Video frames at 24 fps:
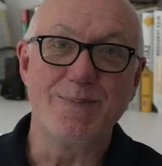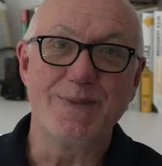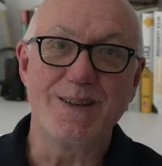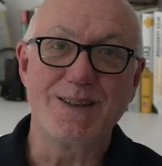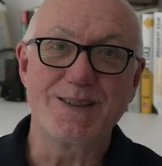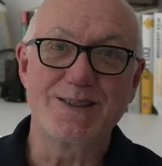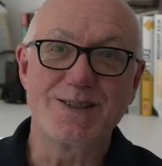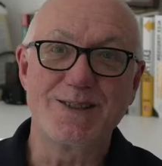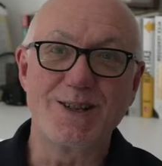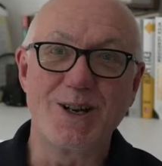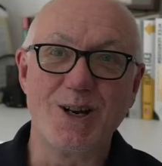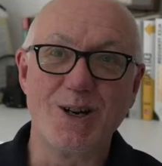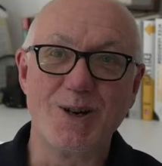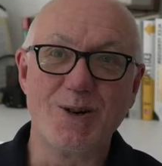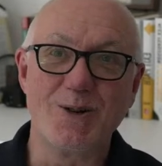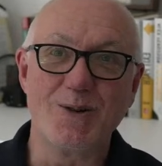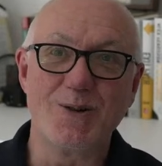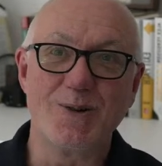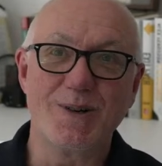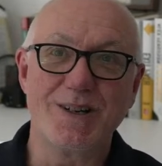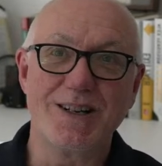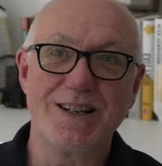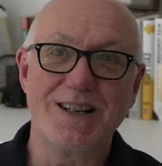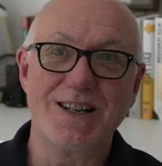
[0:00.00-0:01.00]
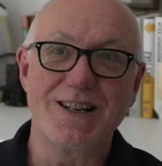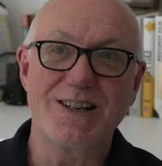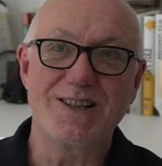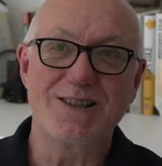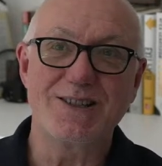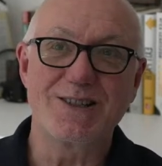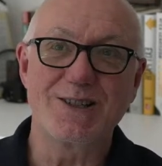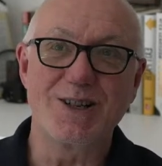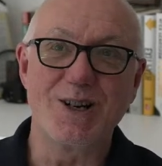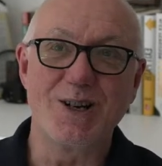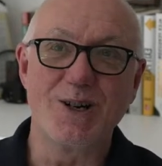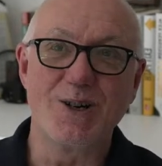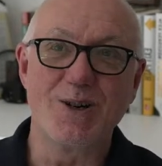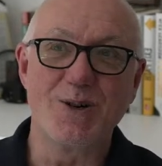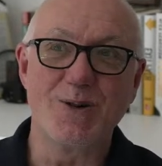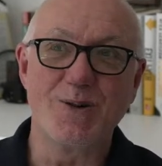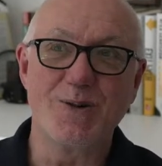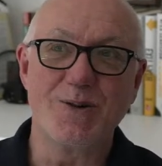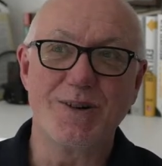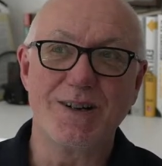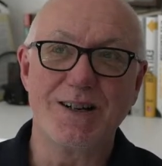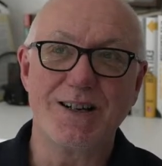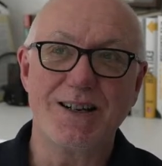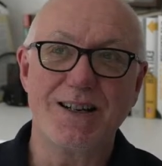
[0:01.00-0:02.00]
So
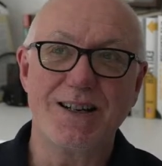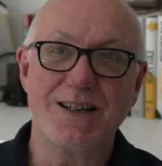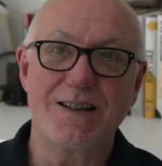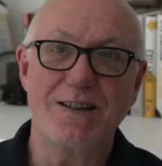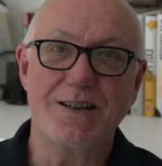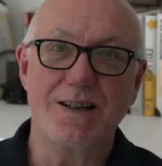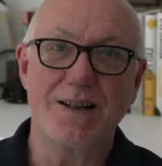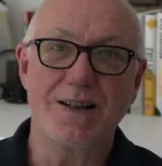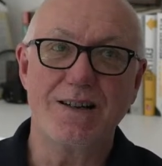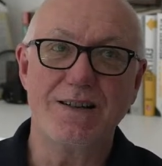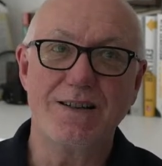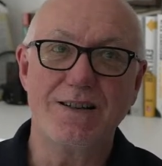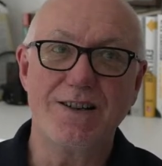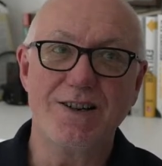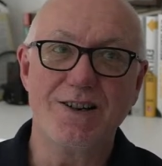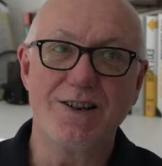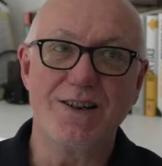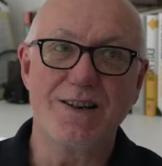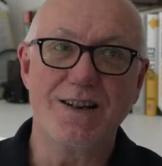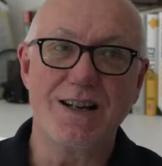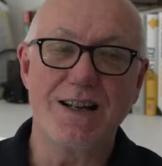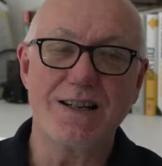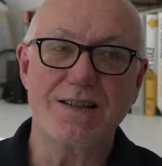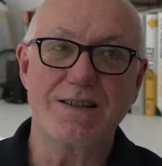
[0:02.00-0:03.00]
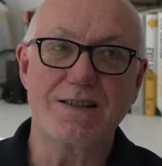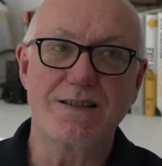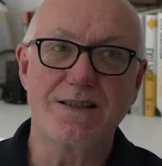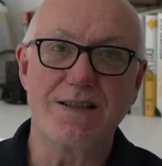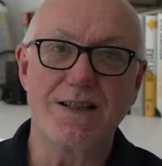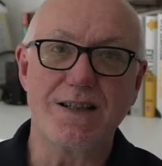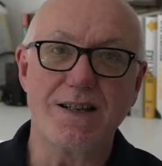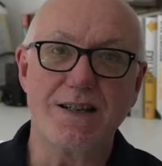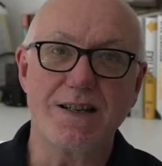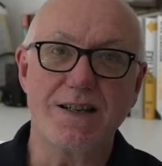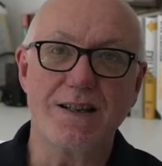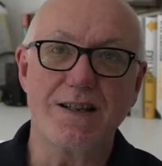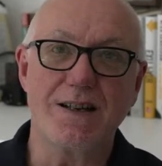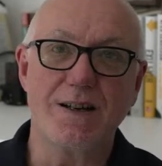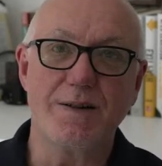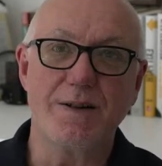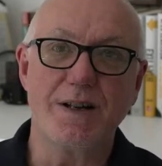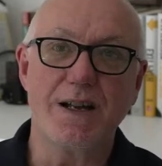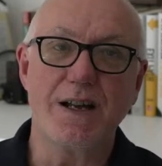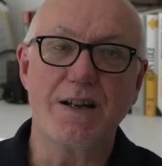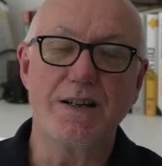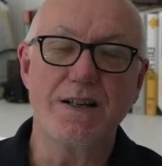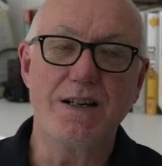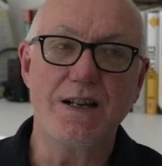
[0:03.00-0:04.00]
it, let's see.
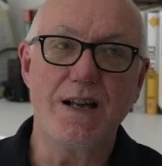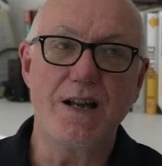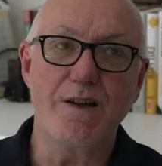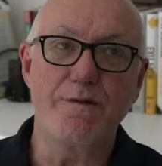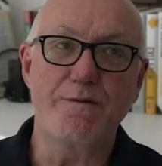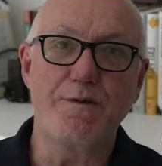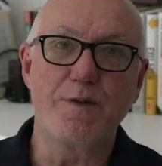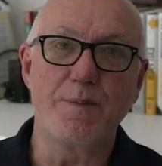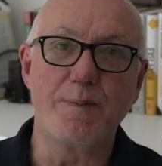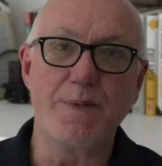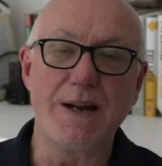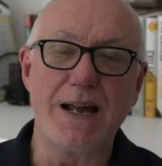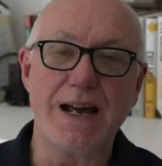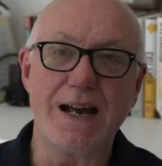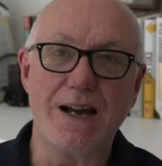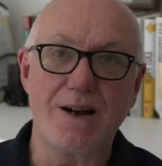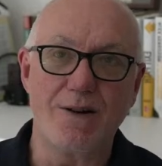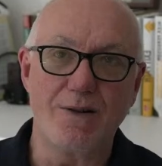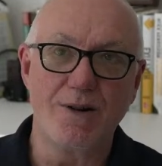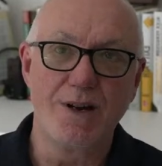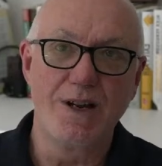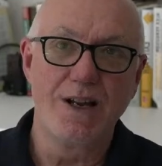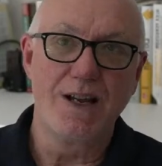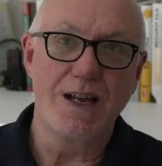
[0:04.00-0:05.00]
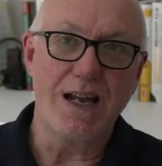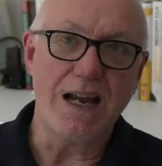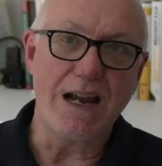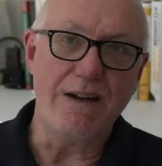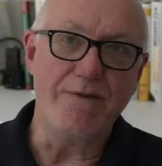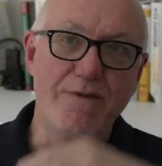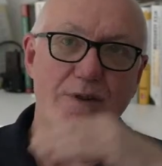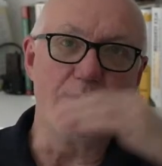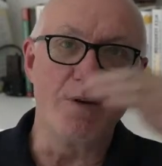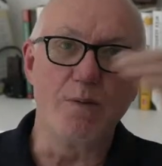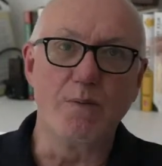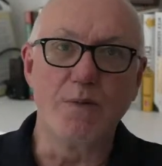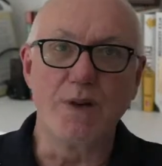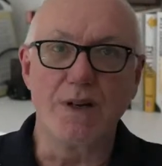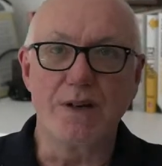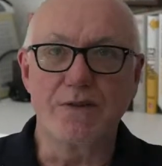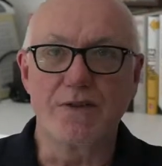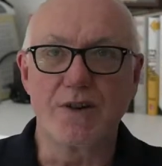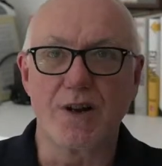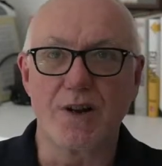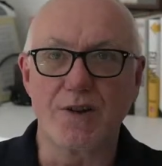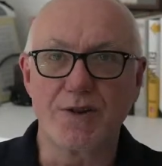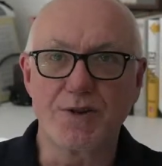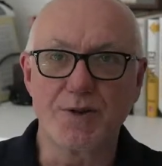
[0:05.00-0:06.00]
A year from now, everyone will have
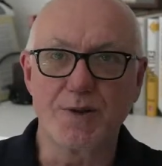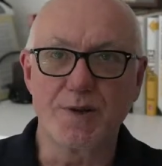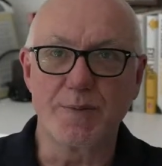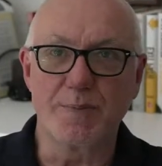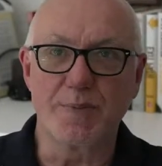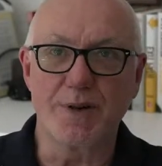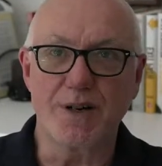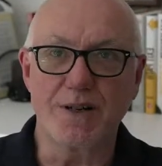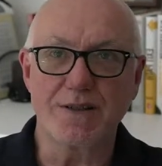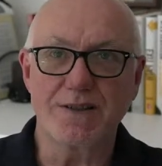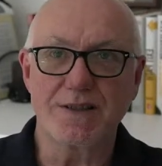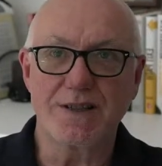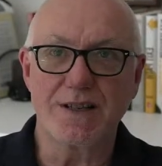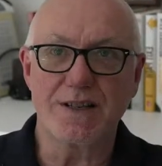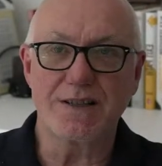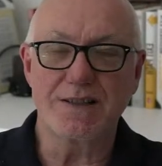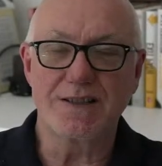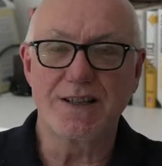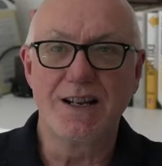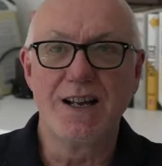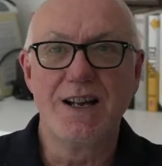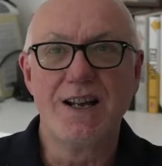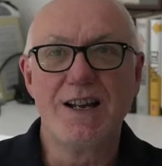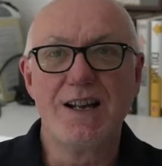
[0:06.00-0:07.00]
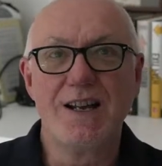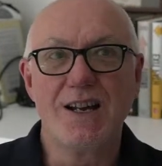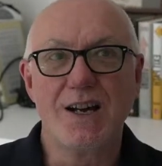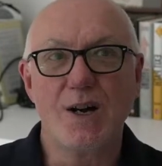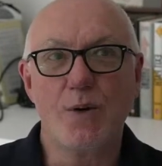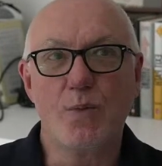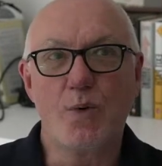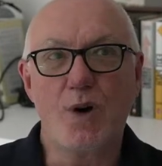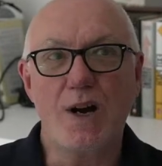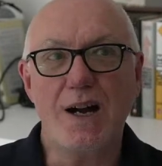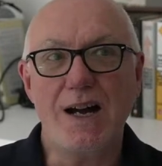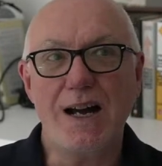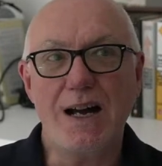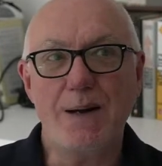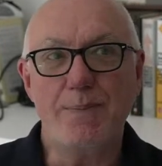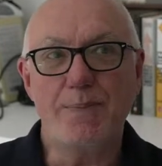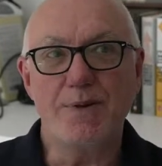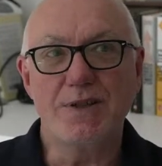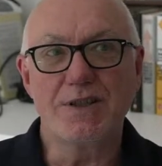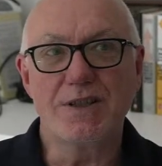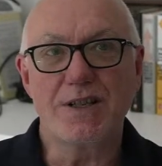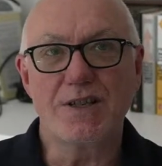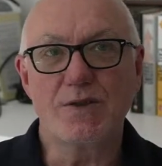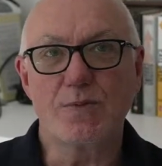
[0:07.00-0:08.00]
gone through the process, and what
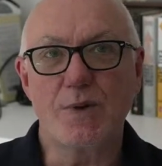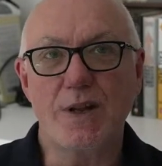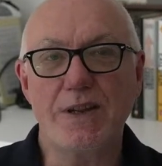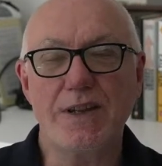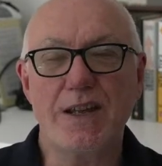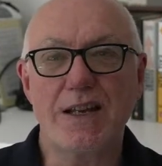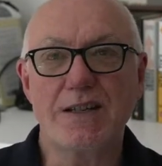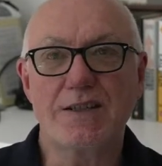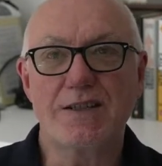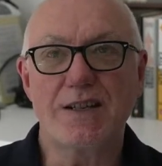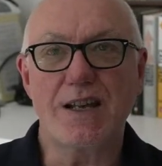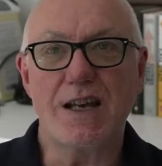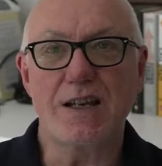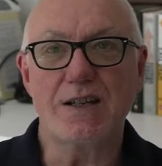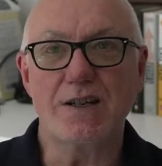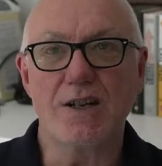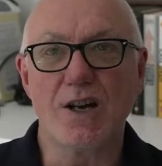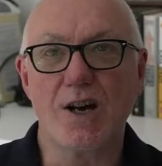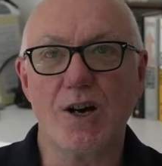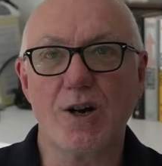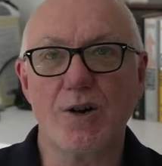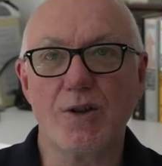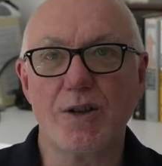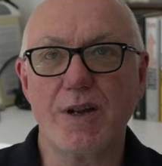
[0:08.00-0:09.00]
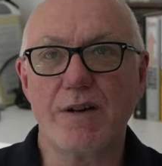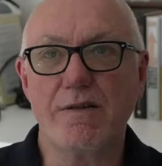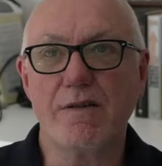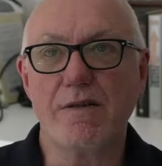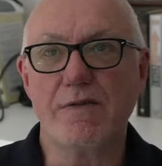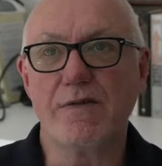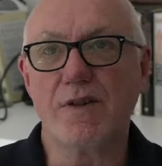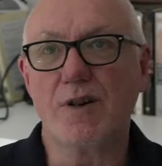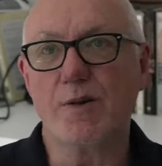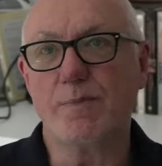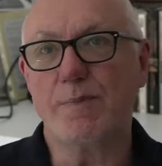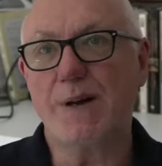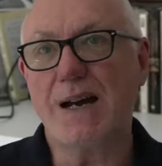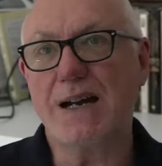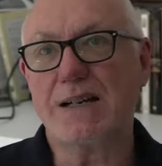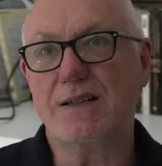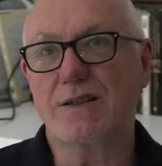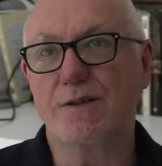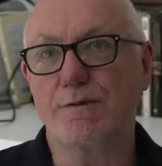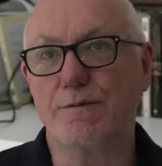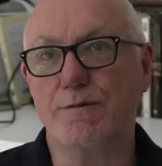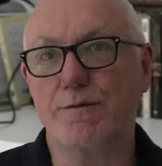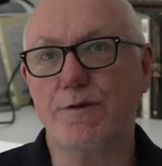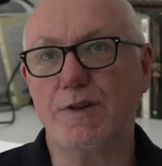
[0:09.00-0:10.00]
happens is when they say no, they revert back
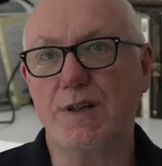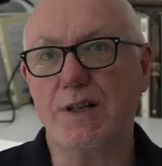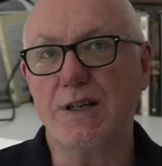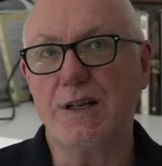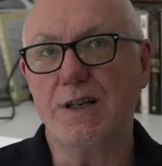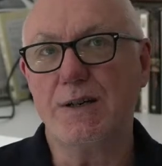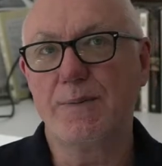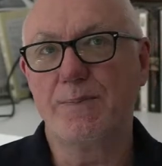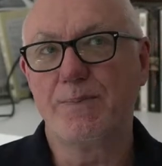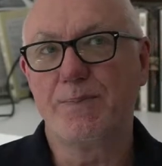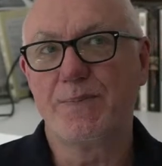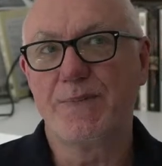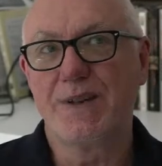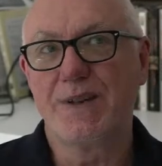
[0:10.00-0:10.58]
to free.